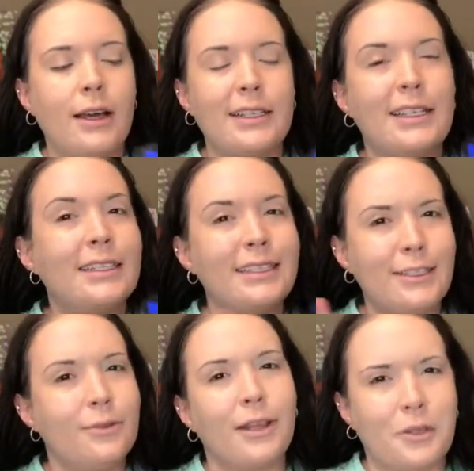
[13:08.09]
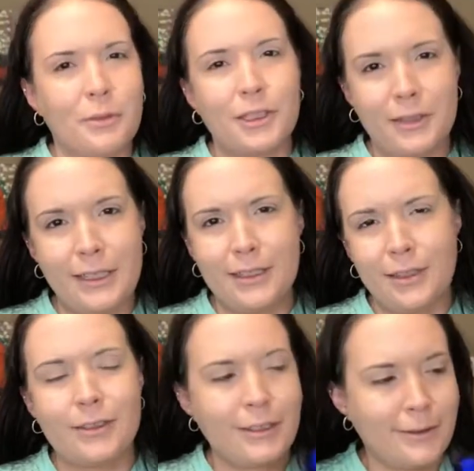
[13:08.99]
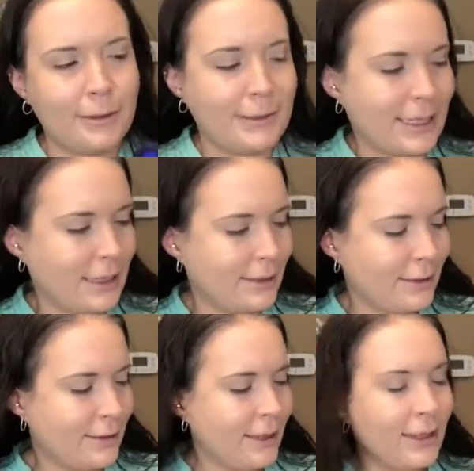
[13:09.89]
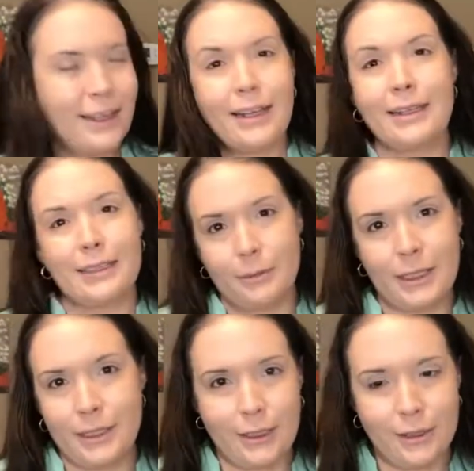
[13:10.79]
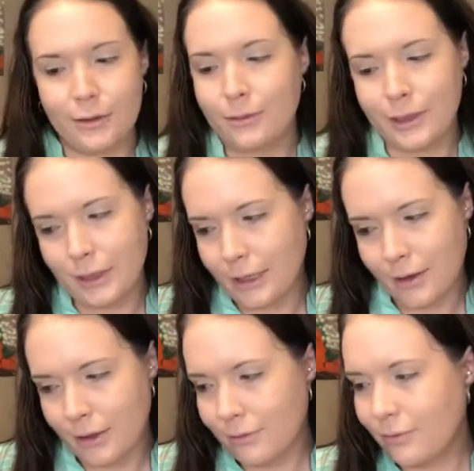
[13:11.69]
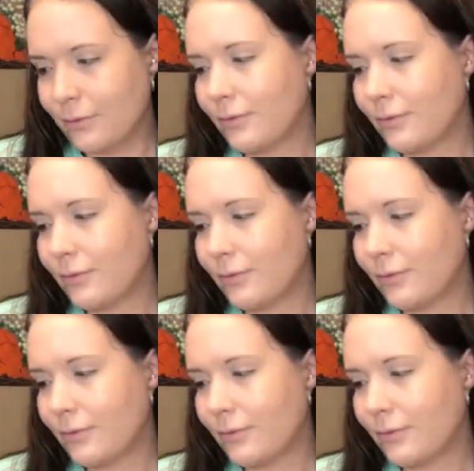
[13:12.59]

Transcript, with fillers: I see I did do a little bit of research, you know what I'm saying? I didn't come at y'all with nothing.